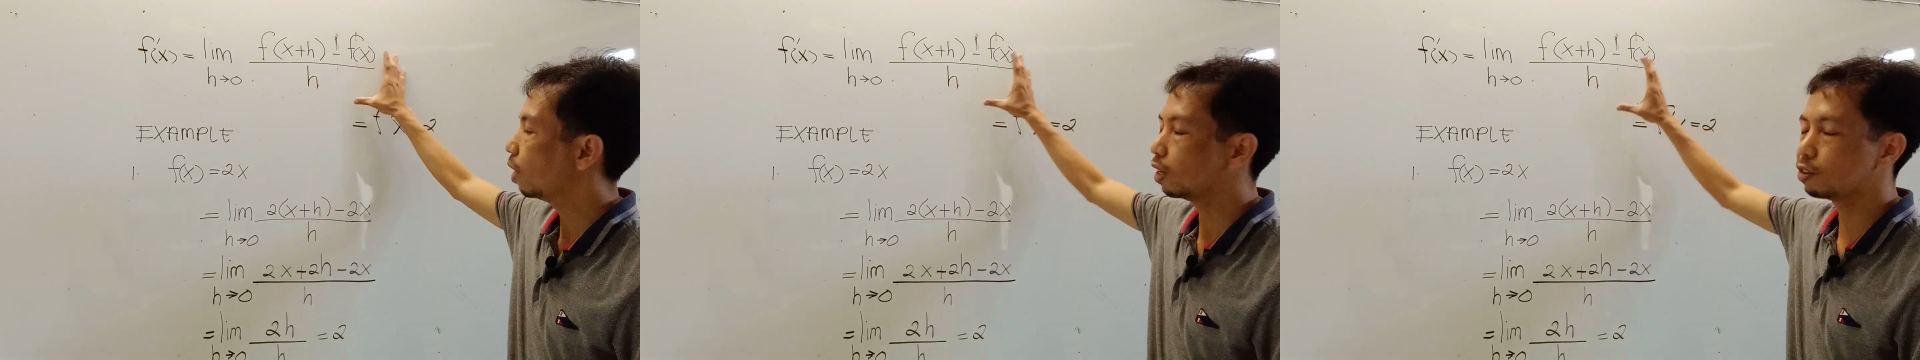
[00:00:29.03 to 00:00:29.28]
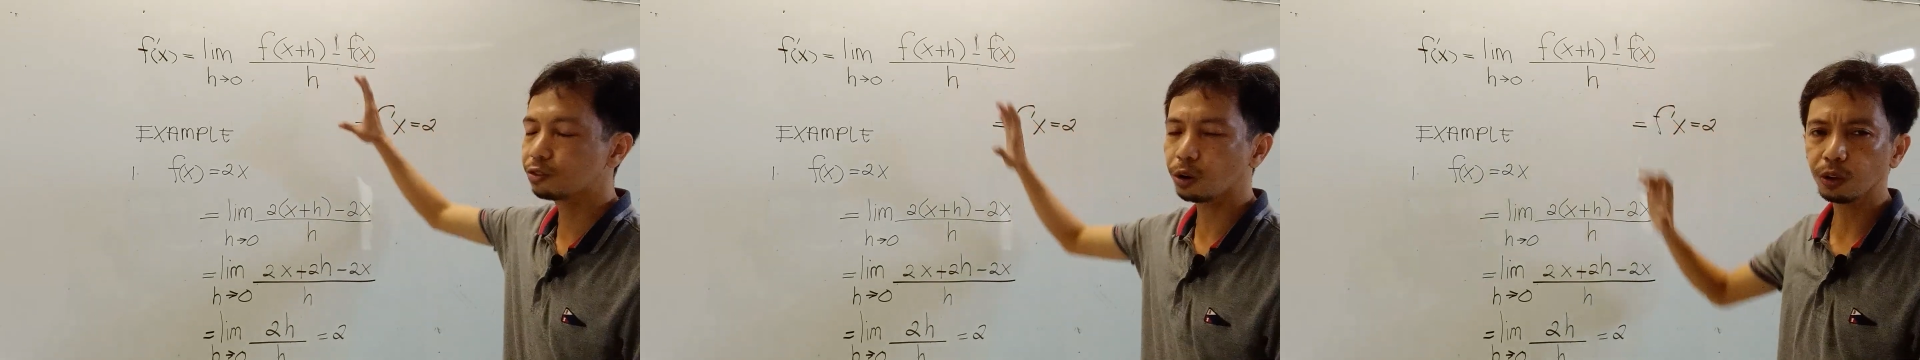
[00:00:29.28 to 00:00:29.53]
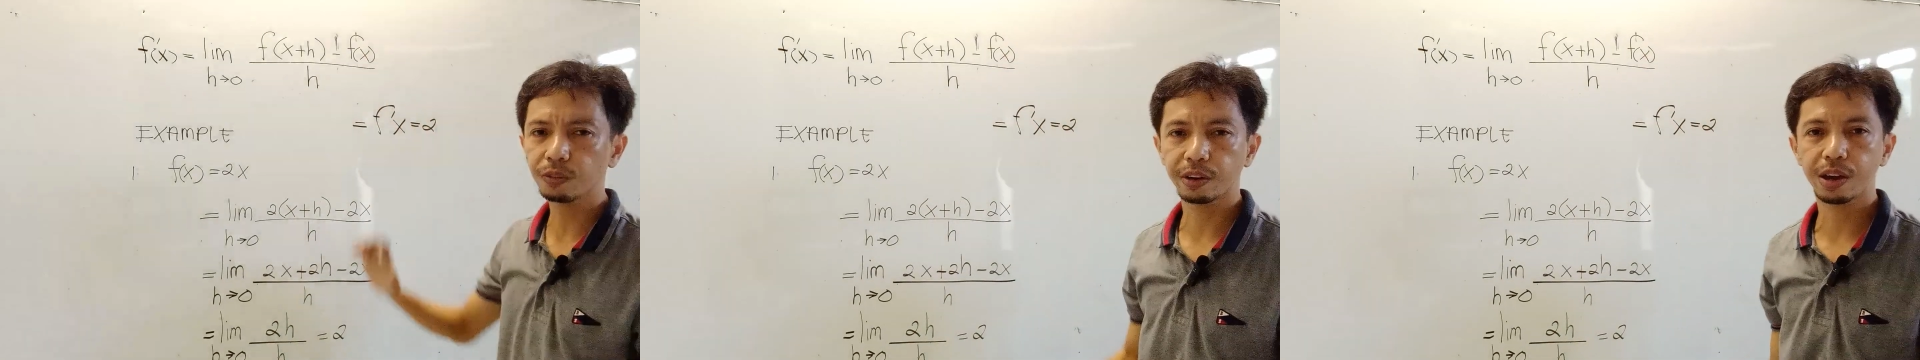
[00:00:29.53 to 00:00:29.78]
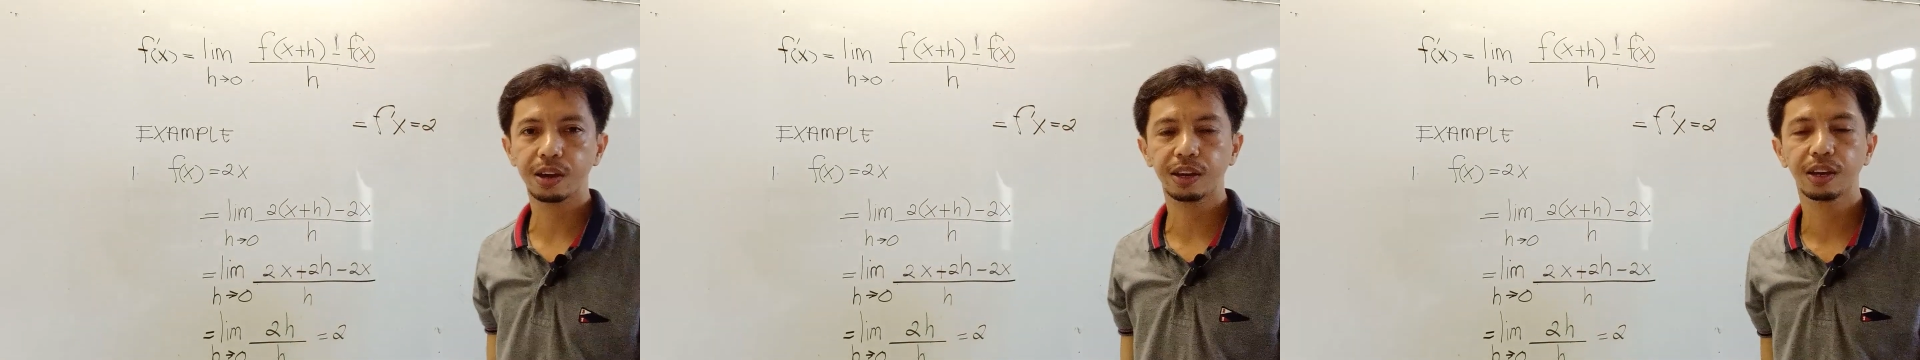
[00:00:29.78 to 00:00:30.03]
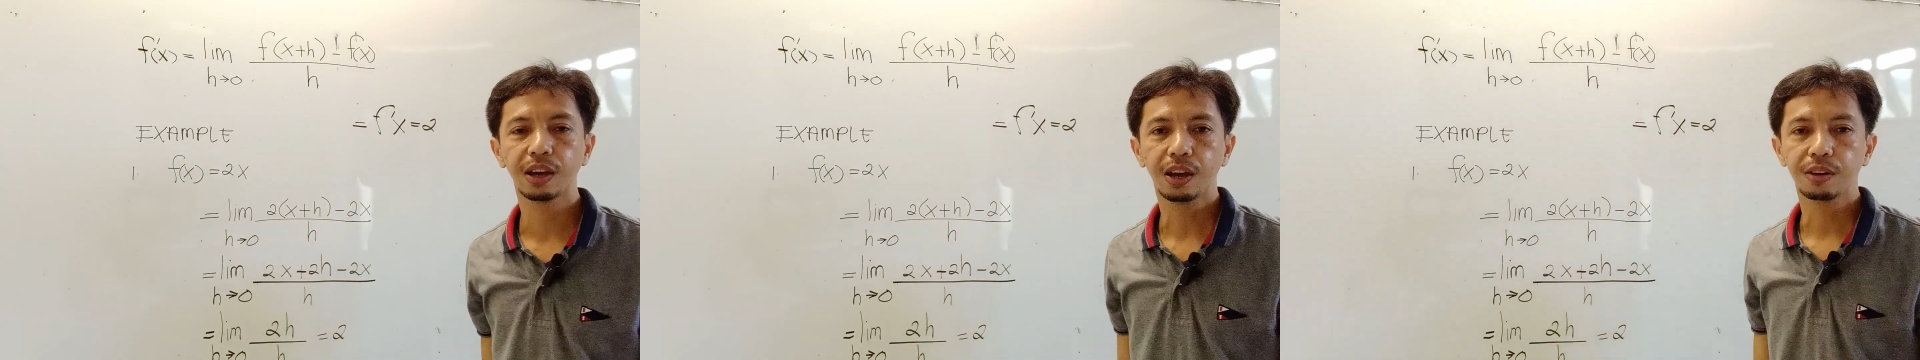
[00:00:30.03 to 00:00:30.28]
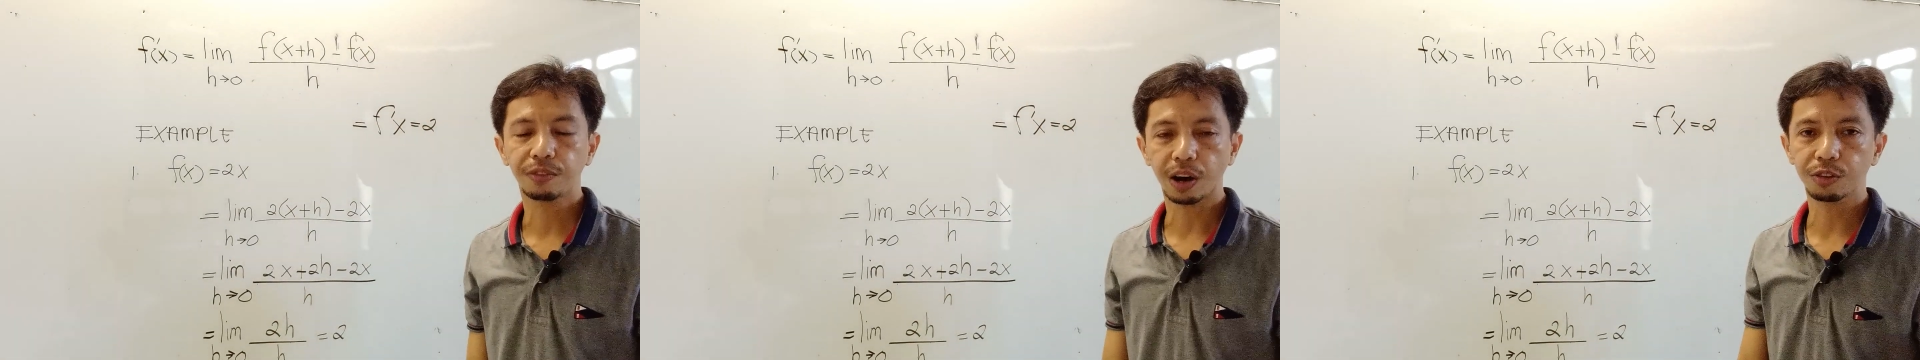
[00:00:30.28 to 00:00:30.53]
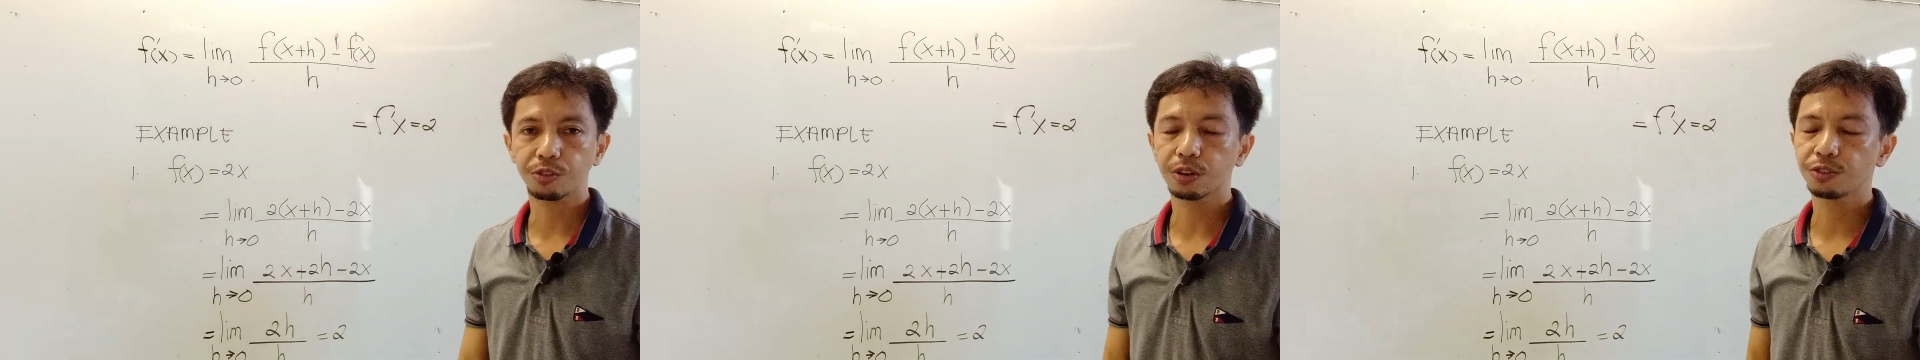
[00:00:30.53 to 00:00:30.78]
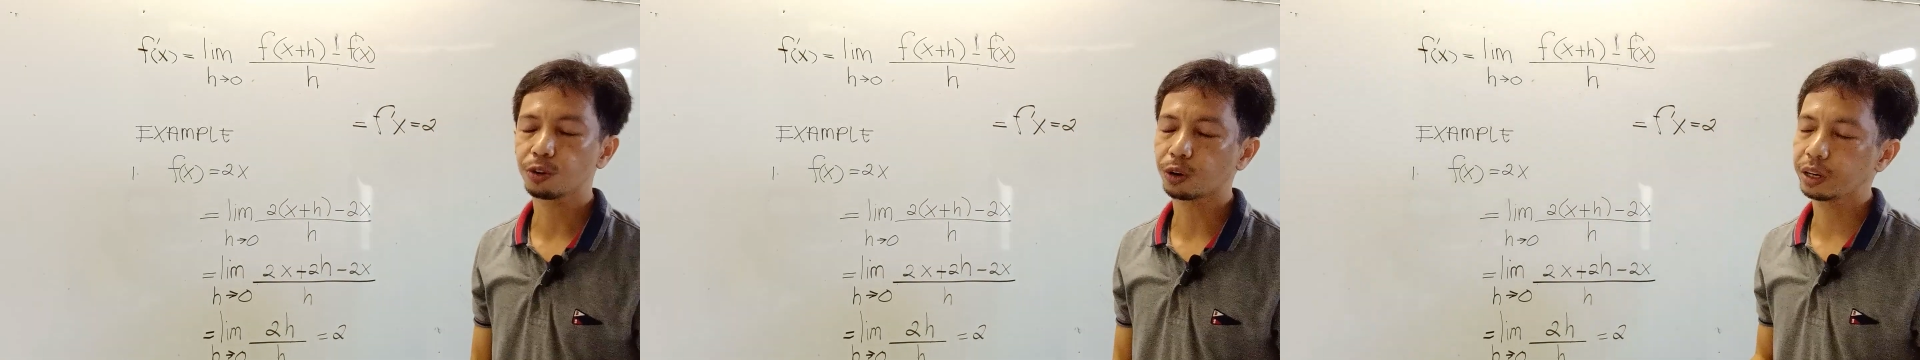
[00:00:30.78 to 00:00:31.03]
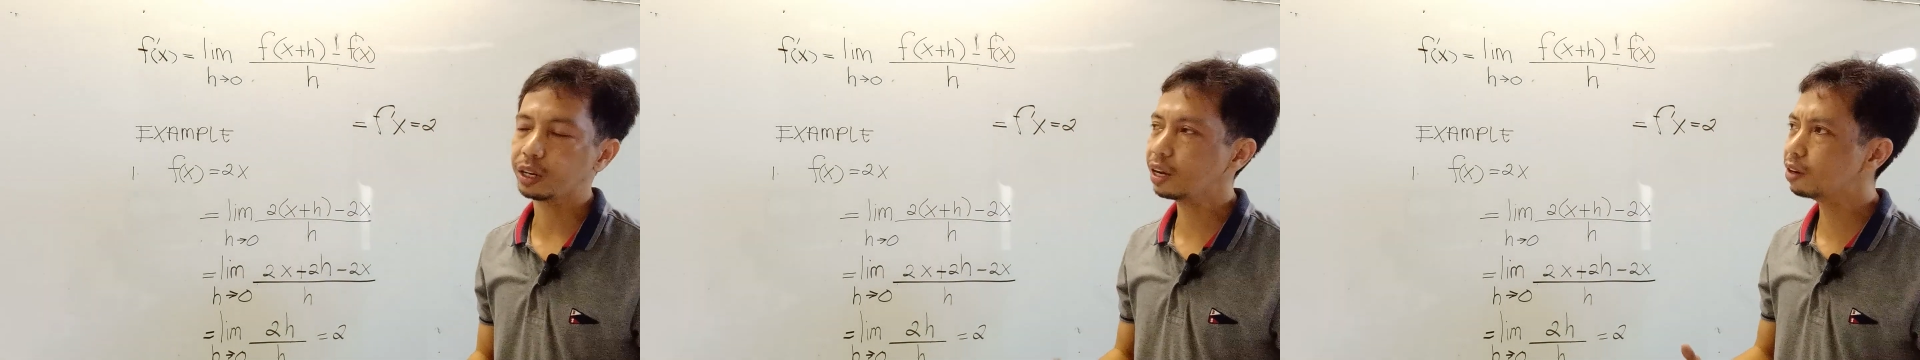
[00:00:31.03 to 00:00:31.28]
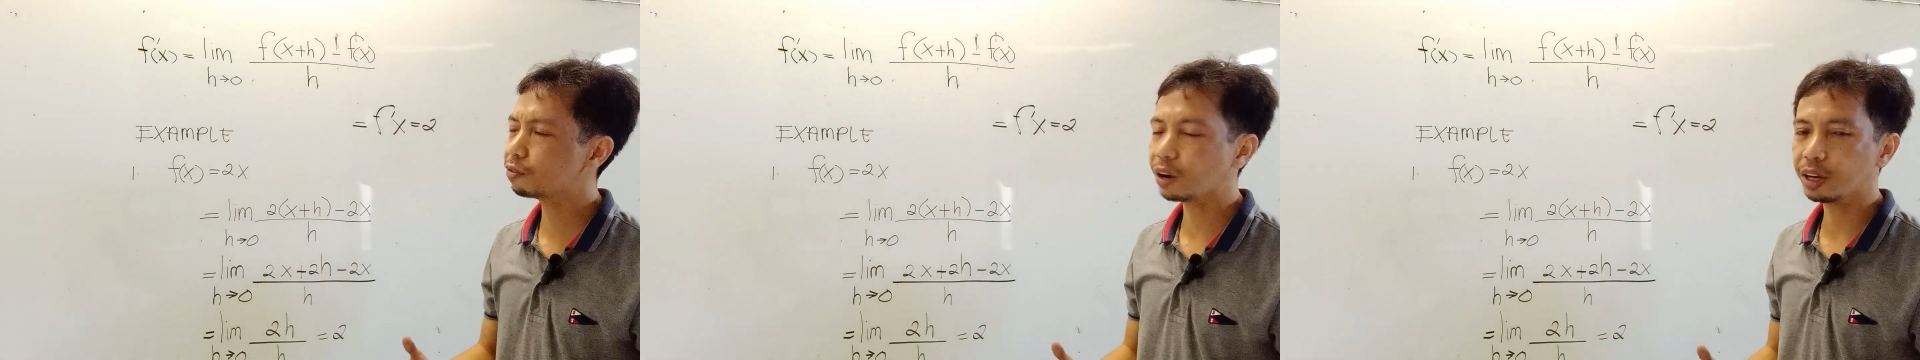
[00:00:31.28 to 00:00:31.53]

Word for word: in solving functions or in